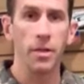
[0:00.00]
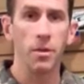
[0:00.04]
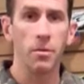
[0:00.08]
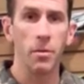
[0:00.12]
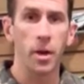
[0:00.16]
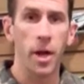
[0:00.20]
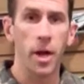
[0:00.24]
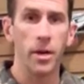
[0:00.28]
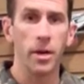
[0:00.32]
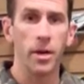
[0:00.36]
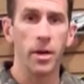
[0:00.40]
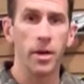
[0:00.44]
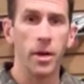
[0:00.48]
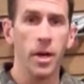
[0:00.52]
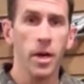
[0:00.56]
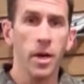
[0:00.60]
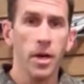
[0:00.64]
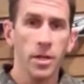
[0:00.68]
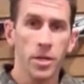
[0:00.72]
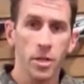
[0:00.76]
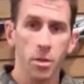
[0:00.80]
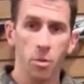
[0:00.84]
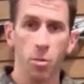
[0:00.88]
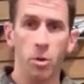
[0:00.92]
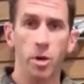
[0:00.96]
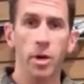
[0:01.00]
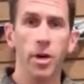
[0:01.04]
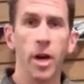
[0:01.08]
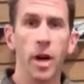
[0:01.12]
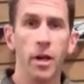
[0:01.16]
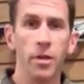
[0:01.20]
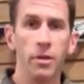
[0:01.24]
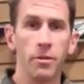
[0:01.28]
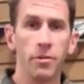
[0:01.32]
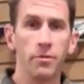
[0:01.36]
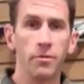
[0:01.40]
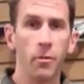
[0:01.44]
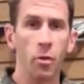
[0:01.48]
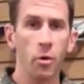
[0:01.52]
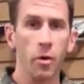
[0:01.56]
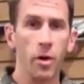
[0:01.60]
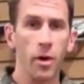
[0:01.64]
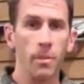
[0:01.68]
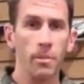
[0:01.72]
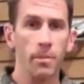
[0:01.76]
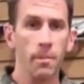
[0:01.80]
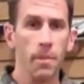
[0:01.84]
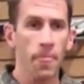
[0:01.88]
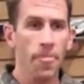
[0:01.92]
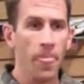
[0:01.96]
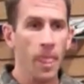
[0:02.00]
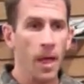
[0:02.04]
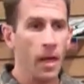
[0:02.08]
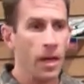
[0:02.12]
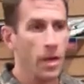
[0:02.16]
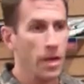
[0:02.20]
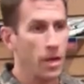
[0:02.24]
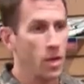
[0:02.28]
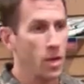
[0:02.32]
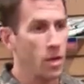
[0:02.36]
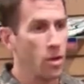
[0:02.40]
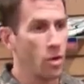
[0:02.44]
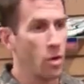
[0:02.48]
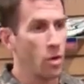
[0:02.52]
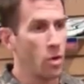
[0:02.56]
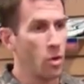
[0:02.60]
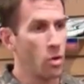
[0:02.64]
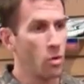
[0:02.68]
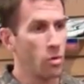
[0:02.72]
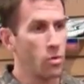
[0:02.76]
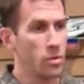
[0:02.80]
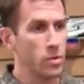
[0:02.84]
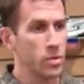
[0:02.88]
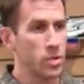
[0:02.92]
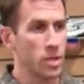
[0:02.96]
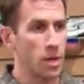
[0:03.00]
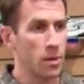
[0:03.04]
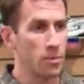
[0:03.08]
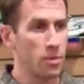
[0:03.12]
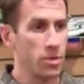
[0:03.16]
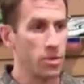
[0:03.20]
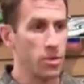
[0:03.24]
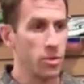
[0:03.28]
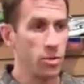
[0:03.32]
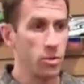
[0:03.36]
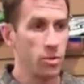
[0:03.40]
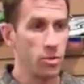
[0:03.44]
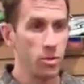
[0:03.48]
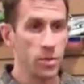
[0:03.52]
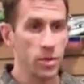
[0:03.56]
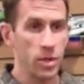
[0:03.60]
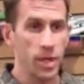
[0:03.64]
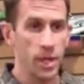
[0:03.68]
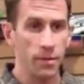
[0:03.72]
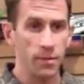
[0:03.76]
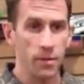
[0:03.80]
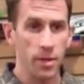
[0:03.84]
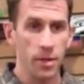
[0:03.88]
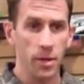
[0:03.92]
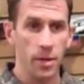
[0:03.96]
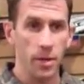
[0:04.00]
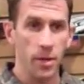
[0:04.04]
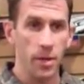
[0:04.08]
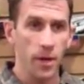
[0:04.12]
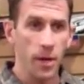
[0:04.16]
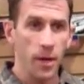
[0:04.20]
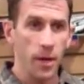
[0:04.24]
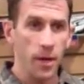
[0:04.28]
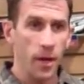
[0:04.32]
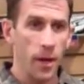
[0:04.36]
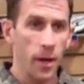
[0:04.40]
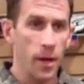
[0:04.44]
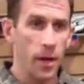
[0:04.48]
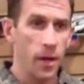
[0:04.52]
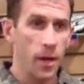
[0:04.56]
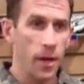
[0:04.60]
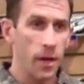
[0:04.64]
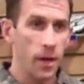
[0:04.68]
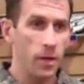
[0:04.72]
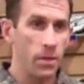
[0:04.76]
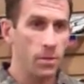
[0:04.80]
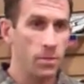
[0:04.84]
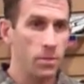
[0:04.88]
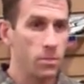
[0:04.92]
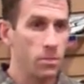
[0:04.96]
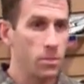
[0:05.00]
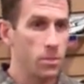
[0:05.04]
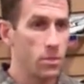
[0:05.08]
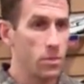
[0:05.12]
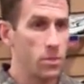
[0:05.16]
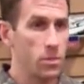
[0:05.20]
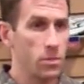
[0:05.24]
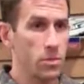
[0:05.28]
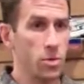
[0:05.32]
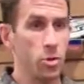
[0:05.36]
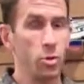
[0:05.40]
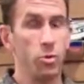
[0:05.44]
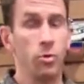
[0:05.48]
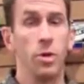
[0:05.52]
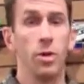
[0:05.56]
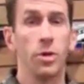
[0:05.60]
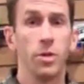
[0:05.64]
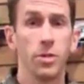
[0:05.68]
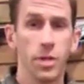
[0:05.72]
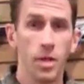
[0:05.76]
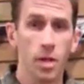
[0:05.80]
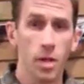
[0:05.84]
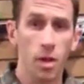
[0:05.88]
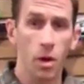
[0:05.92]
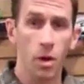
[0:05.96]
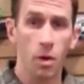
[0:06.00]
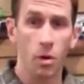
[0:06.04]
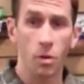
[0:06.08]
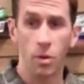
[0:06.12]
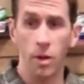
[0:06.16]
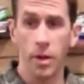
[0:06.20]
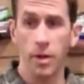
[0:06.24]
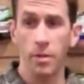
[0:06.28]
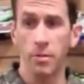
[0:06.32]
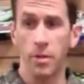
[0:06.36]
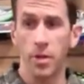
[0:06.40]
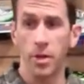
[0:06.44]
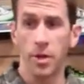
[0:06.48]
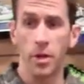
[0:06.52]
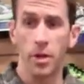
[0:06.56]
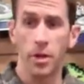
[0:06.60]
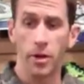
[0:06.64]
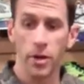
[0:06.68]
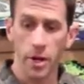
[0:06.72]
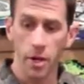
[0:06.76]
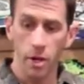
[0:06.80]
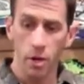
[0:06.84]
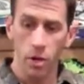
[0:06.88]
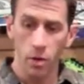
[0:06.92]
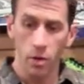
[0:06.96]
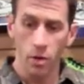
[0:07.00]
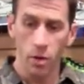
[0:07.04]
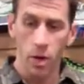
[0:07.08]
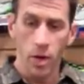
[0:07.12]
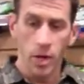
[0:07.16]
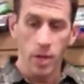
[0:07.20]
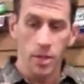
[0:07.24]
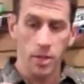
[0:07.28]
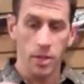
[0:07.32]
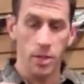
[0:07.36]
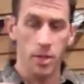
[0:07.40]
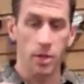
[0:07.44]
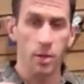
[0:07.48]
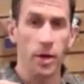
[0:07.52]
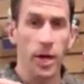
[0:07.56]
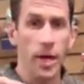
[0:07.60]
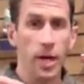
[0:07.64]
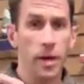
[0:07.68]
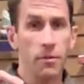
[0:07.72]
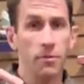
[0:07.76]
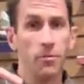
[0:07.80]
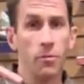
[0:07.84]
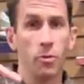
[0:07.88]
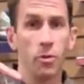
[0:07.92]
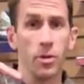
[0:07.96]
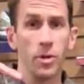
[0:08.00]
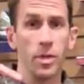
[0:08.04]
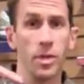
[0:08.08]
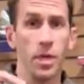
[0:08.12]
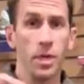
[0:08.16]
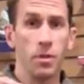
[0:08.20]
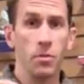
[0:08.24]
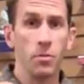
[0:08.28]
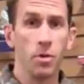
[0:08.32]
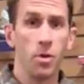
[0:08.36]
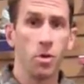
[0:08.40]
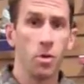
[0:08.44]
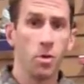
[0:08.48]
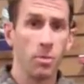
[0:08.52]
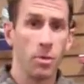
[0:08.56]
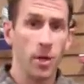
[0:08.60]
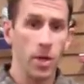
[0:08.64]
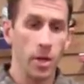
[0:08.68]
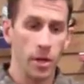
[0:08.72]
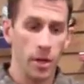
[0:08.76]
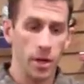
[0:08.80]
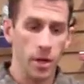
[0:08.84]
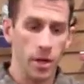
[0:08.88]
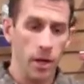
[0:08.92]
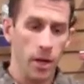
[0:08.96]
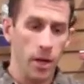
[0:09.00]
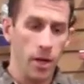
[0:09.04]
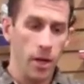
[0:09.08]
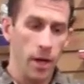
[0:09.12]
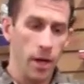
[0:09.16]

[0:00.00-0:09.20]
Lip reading: the runner to work on their form. You know, some of the shoes even 2 years ago or even a year ago still had a 14 millimeter